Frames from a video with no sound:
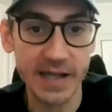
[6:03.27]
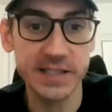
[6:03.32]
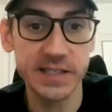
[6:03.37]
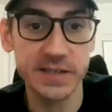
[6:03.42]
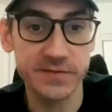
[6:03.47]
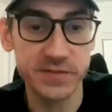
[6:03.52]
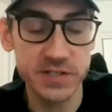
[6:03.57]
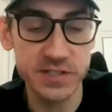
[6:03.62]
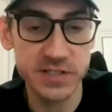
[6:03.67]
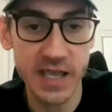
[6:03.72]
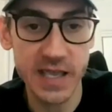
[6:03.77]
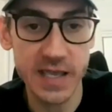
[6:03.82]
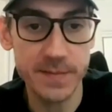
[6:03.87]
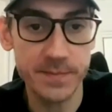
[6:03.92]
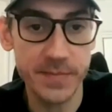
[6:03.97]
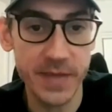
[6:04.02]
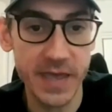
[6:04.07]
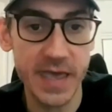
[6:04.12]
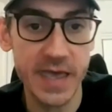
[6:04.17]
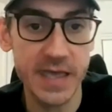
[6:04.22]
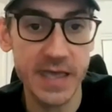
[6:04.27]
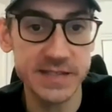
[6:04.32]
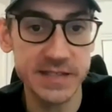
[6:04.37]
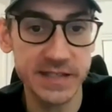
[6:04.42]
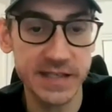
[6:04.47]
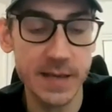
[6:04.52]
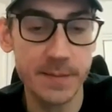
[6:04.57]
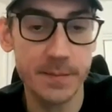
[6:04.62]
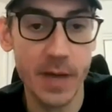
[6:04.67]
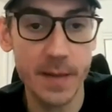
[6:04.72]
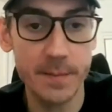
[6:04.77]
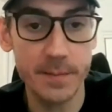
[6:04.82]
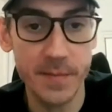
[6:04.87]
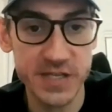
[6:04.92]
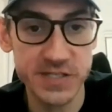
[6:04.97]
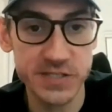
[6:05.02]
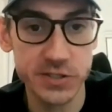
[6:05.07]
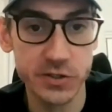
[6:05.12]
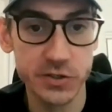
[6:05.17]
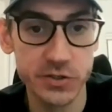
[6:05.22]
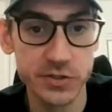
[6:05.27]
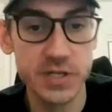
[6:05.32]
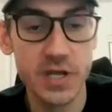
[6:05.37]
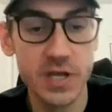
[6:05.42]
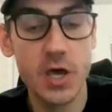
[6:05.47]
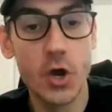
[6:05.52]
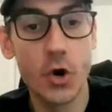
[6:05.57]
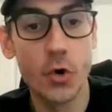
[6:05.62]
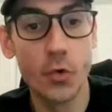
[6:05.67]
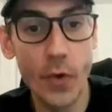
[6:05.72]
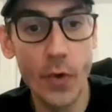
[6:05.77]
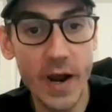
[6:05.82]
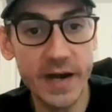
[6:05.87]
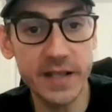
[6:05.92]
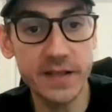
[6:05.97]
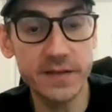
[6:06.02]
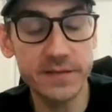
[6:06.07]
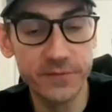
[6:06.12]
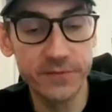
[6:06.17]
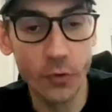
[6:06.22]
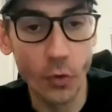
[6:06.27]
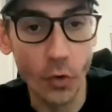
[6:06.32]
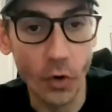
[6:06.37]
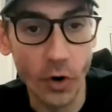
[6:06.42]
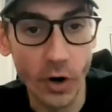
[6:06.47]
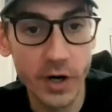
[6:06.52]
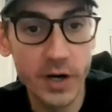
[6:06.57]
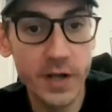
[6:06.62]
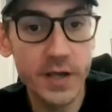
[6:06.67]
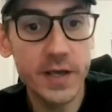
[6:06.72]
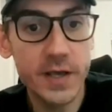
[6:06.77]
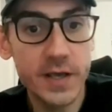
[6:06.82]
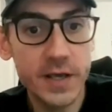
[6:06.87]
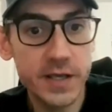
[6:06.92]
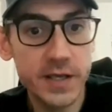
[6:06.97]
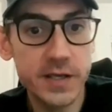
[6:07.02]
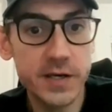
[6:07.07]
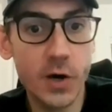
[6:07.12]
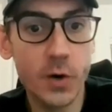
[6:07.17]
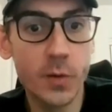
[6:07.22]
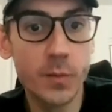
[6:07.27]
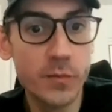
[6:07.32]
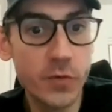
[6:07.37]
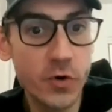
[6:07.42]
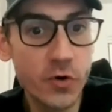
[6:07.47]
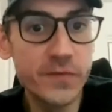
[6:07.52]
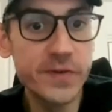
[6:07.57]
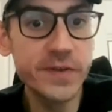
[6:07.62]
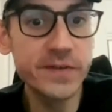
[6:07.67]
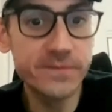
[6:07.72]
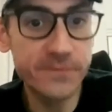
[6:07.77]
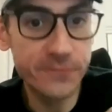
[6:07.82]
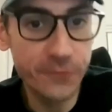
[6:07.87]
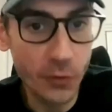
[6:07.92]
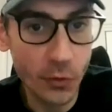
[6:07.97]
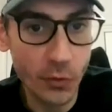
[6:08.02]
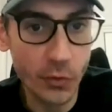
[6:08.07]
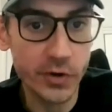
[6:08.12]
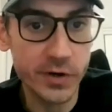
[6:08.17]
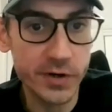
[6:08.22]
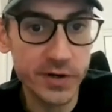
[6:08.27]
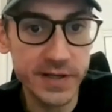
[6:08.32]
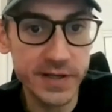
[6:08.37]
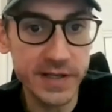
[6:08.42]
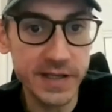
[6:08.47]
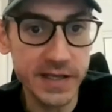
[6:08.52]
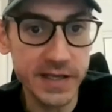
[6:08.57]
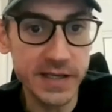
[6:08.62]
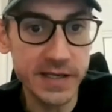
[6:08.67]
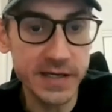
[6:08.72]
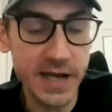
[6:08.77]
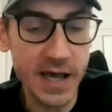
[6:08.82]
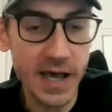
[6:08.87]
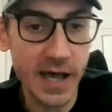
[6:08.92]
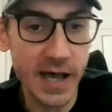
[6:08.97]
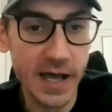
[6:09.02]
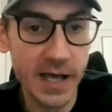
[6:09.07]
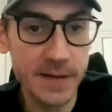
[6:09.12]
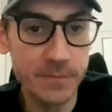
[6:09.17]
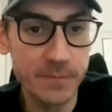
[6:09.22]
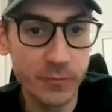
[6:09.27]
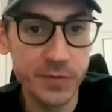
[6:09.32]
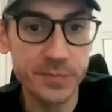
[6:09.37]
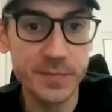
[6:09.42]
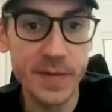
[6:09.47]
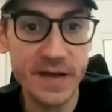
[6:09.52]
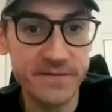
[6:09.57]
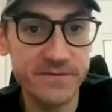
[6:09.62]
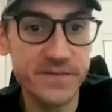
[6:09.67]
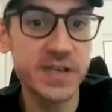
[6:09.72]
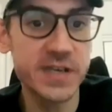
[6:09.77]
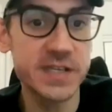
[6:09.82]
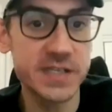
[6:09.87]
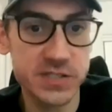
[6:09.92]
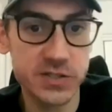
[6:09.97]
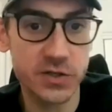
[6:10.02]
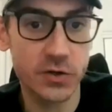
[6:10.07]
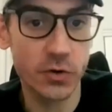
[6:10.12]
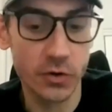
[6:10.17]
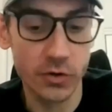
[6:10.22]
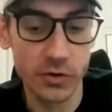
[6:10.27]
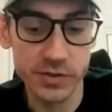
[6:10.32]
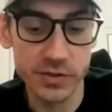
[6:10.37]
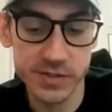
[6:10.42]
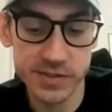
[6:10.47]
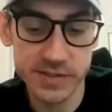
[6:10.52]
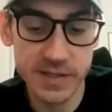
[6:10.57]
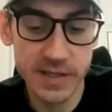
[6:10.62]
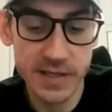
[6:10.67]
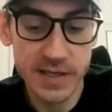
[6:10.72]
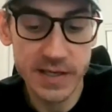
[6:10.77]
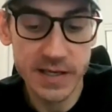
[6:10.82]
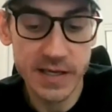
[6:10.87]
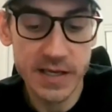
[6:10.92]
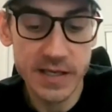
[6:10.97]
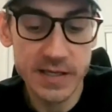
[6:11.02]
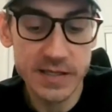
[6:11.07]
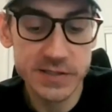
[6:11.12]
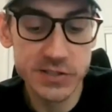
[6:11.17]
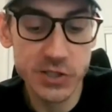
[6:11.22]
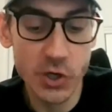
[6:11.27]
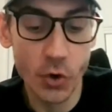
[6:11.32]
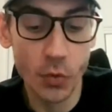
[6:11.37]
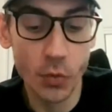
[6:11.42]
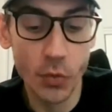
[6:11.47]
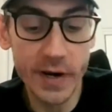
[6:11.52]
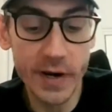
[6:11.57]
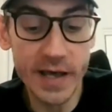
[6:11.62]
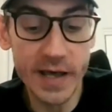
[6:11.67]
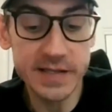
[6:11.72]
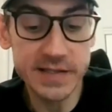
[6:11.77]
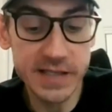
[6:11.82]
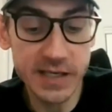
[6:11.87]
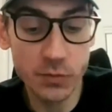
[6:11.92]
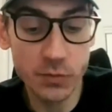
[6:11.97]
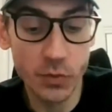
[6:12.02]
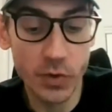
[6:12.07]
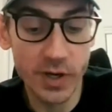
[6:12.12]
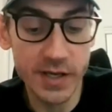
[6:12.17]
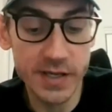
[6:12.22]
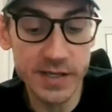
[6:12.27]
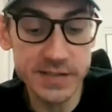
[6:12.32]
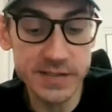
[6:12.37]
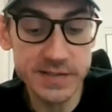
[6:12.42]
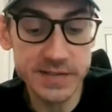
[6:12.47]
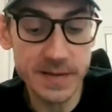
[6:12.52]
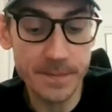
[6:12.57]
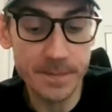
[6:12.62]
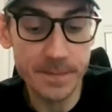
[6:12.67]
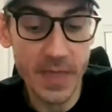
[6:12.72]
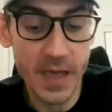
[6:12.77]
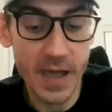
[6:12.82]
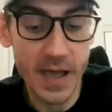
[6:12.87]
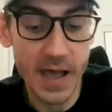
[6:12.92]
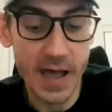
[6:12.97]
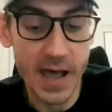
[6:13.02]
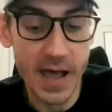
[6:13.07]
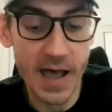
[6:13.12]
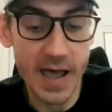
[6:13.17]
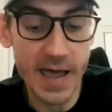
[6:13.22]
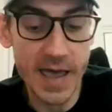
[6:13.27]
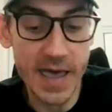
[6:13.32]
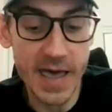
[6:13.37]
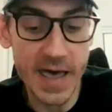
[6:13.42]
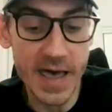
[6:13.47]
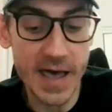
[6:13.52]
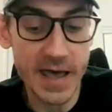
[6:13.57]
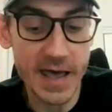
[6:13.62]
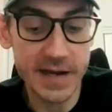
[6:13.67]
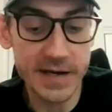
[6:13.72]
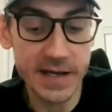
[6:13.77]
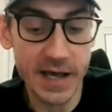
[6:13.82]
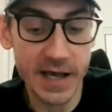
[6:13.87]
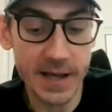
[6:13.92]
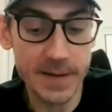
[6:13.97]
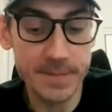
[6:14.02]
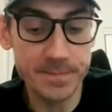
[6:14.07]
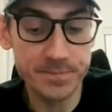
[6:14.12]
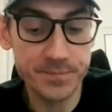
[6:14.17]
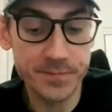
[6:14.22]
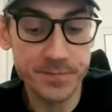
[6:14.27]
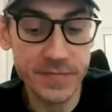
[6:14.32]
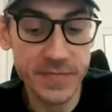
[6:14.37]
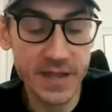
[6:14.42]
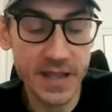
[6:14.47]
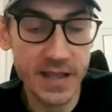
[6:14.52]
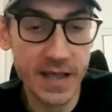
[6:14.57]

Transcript: active shape and to get my muscles ready for you know moving forward in uh, with my fitness goals so what I did was I had um,